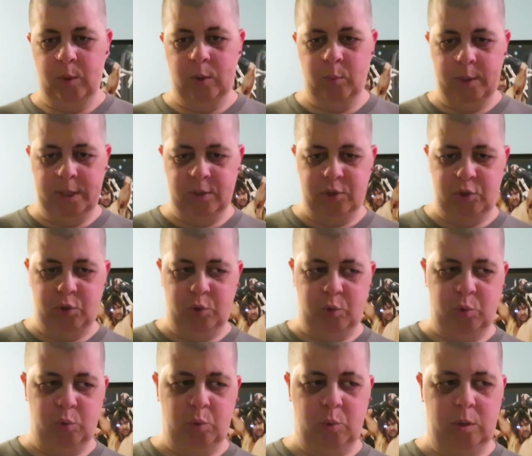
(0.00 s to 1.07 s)
we went
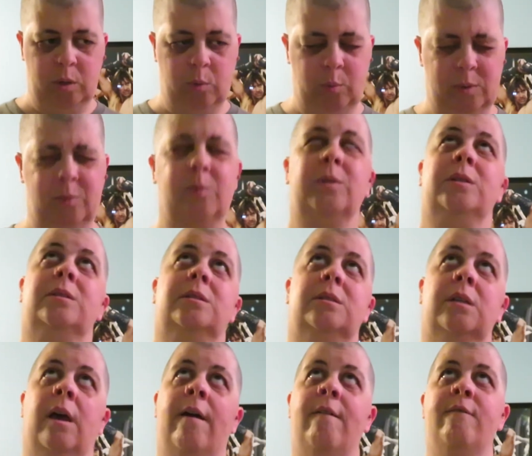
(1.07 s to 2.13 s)
to, which was